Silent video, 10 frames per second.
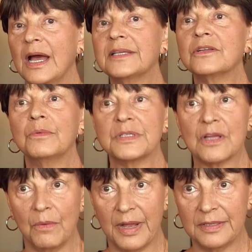High school was
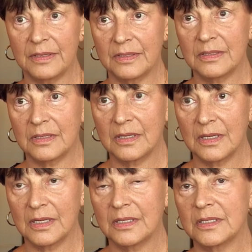co-ed.
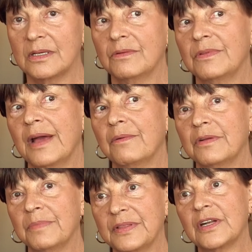Co-ed. So that
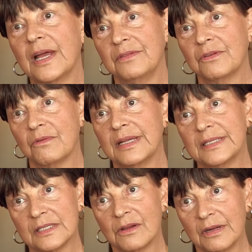would have been the ninth
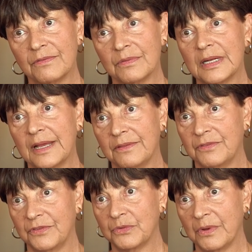grade, starting from the ninth
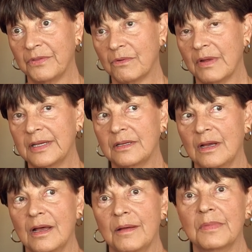to the 12th grade.
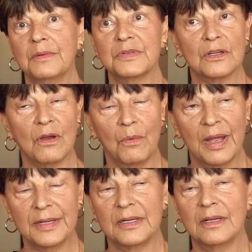Um, it was a
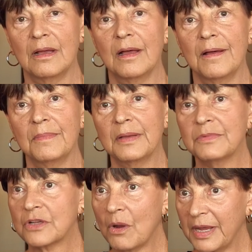co-ed um, it
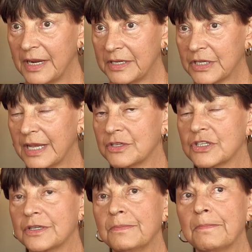was co-ed
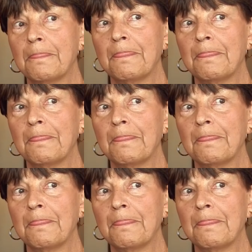education.